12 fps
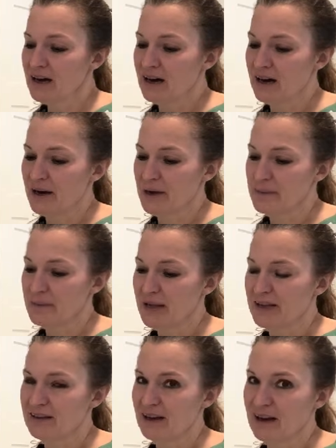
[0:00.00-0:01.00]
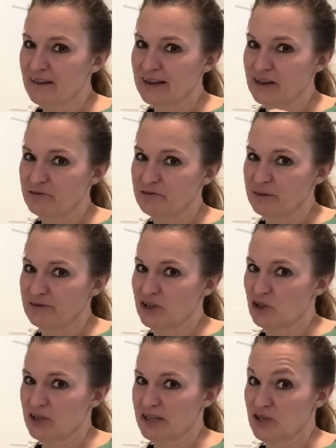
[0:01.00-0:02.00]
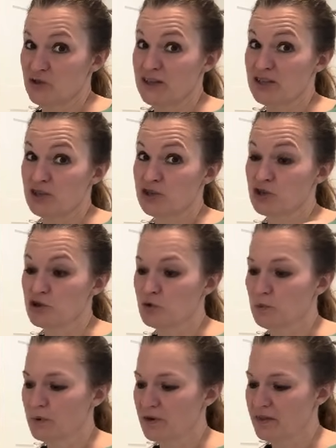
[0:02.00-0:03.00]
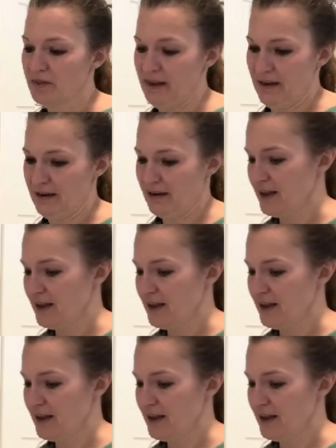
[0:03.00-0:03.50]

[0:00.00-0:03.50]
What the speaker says: and not like a fluffy cookie. So these are super thin.